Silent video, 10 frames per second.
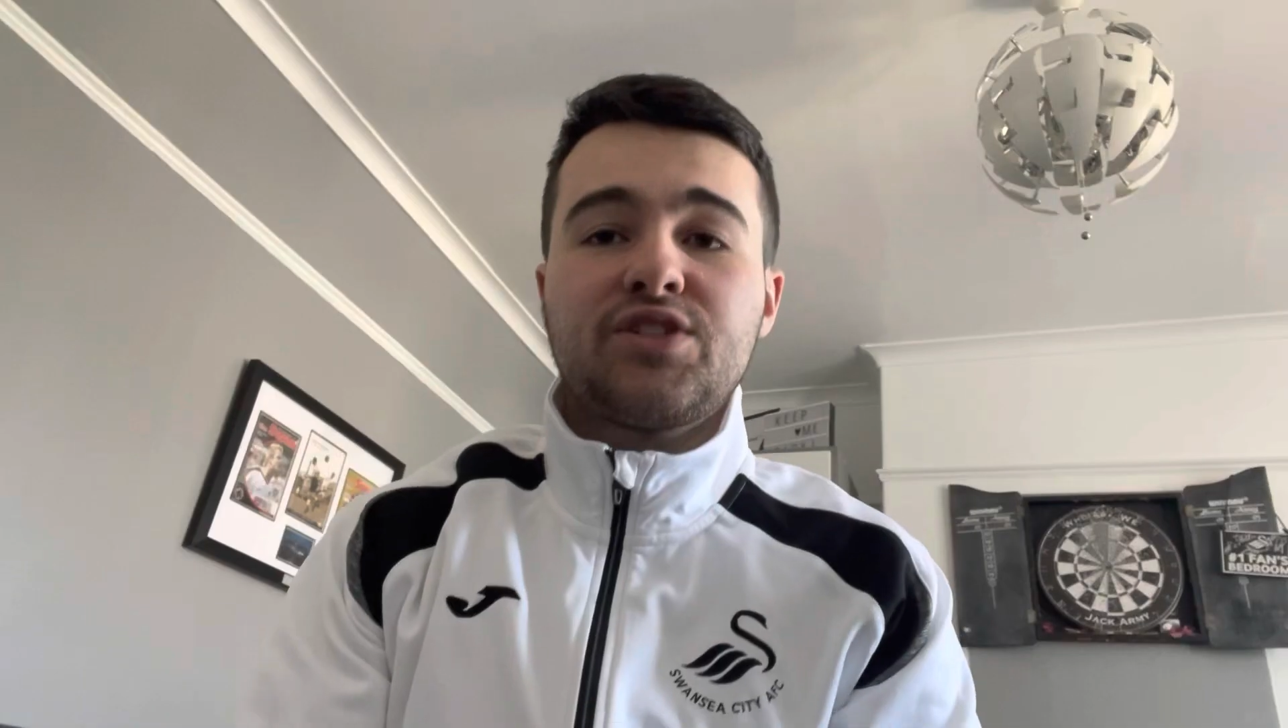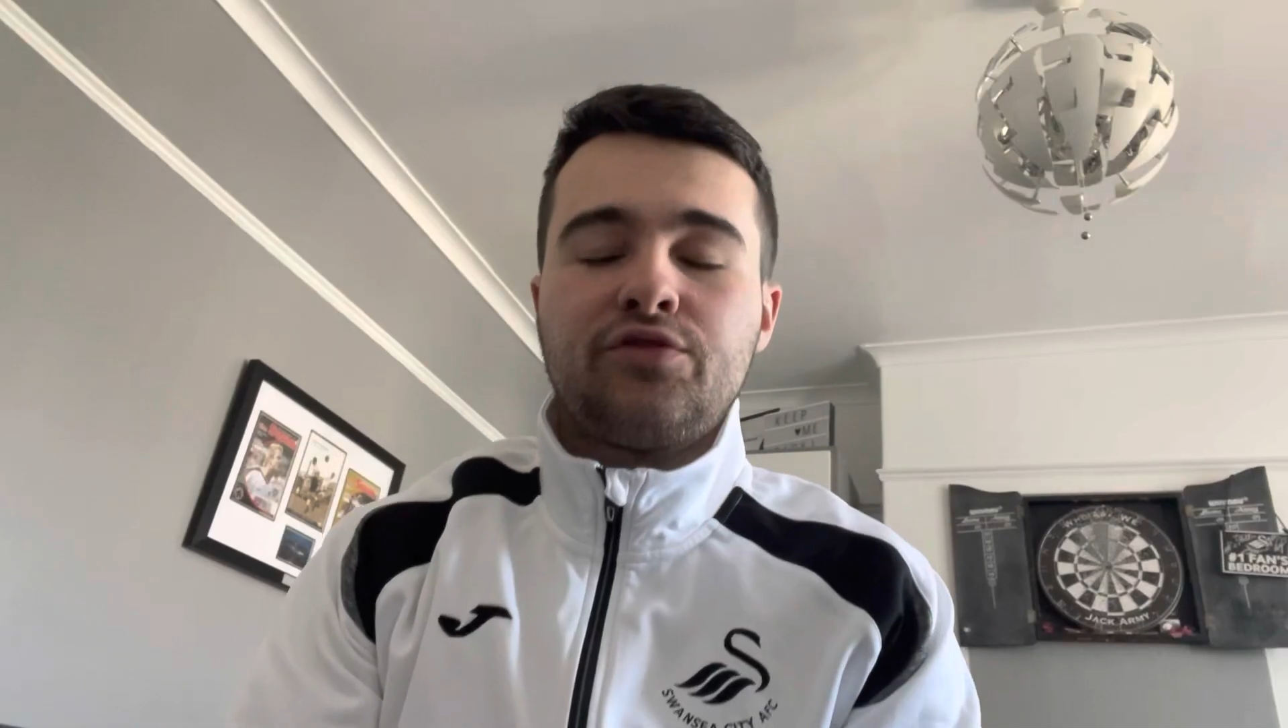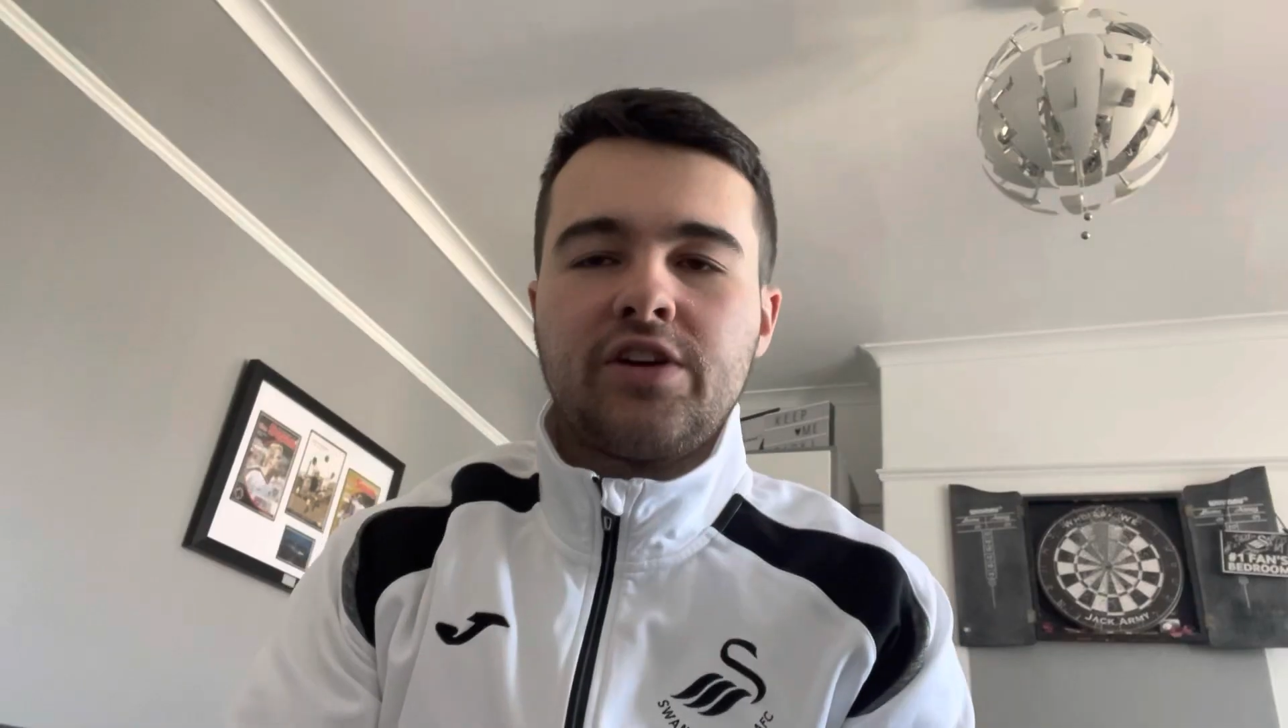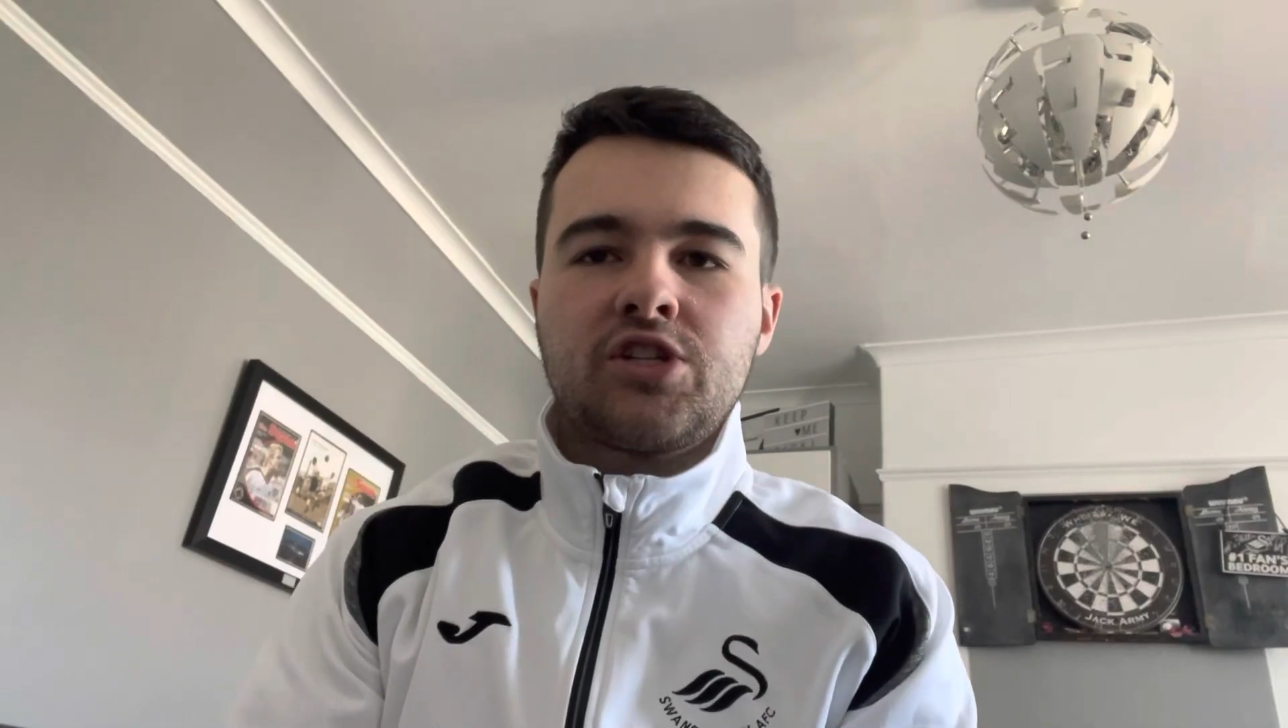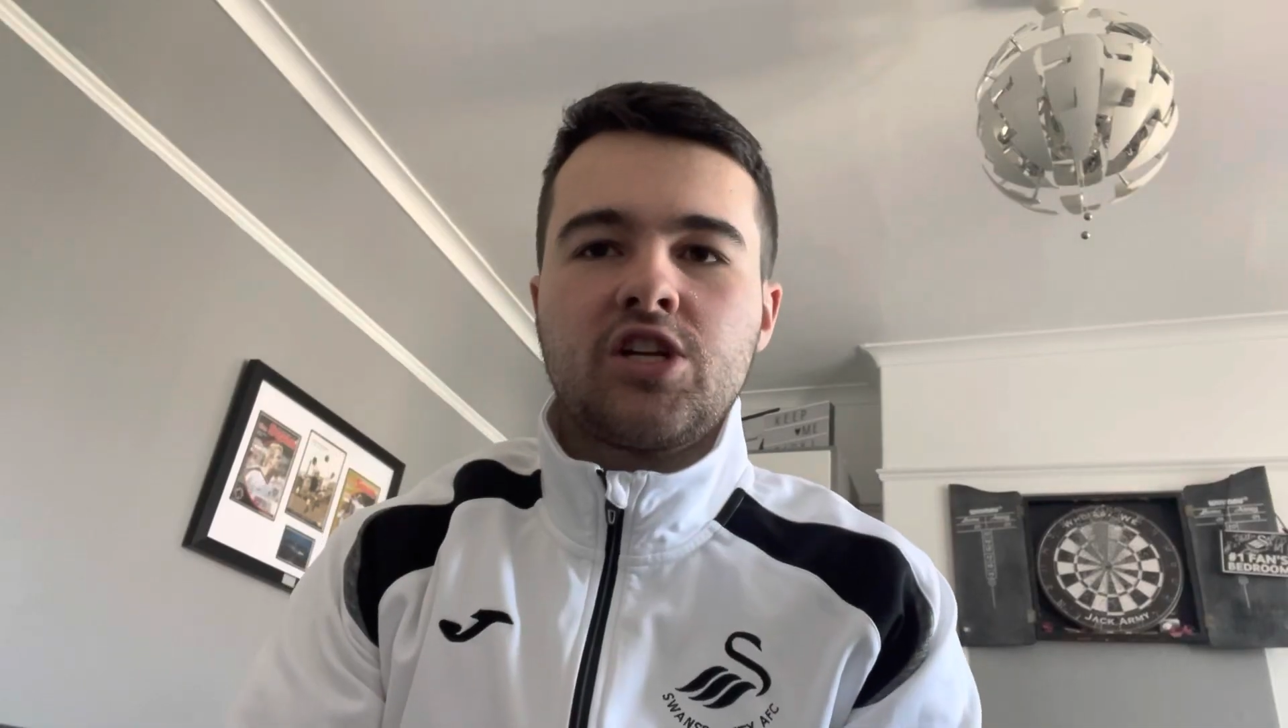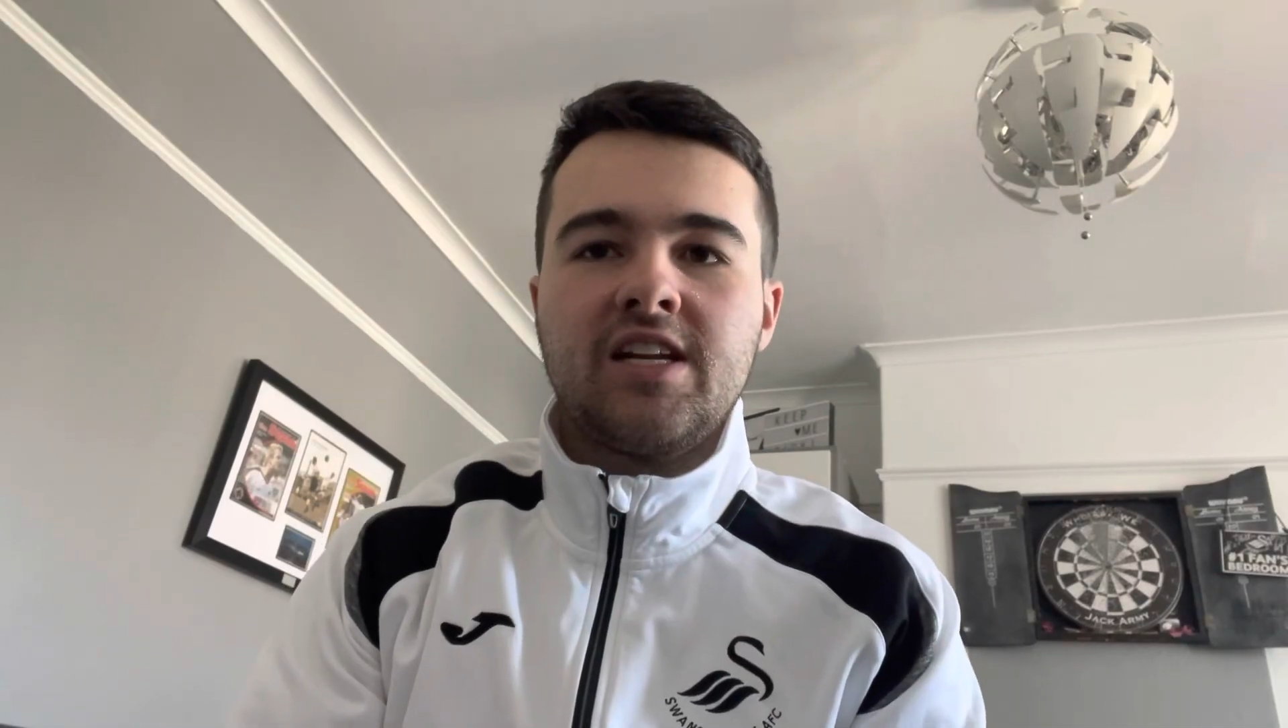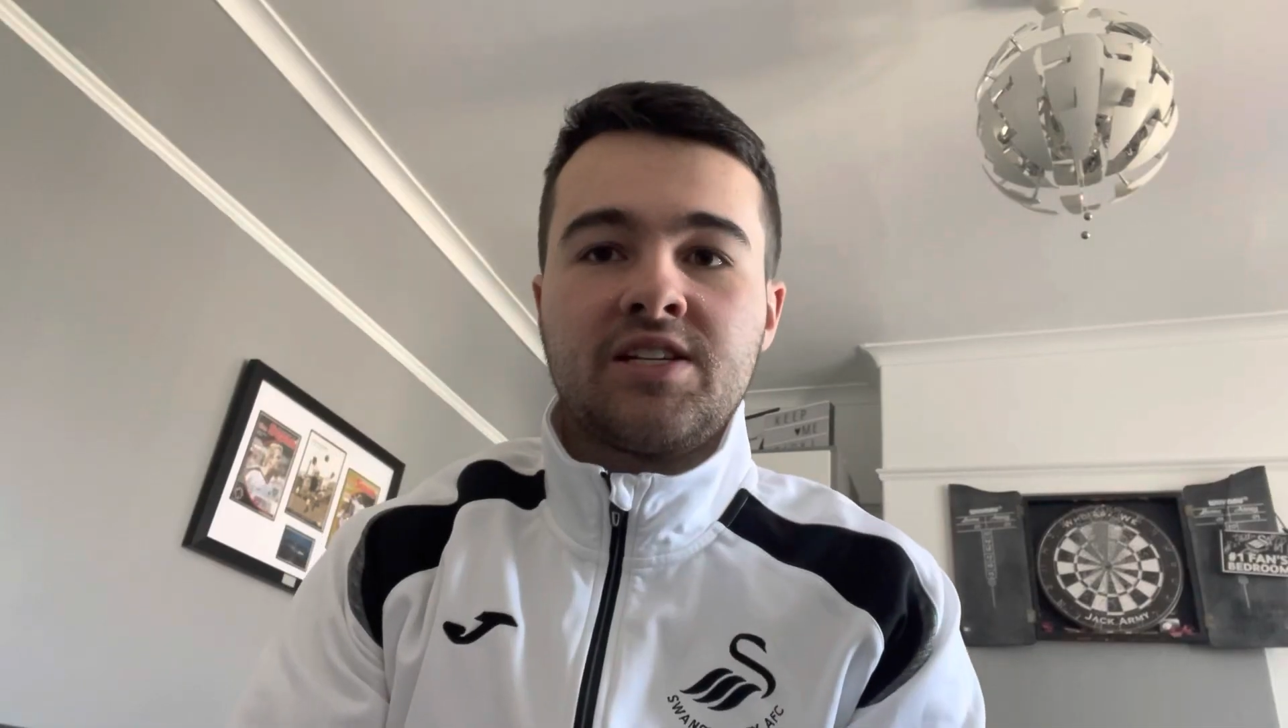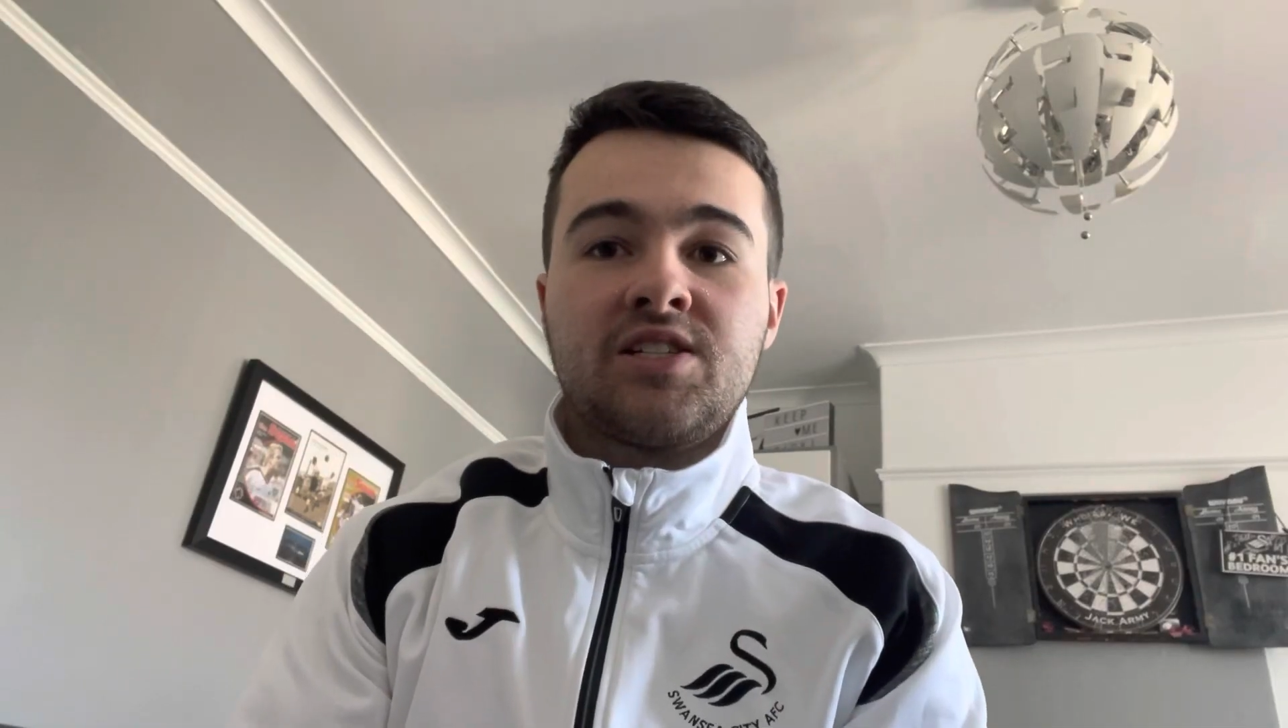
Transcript: the fixture list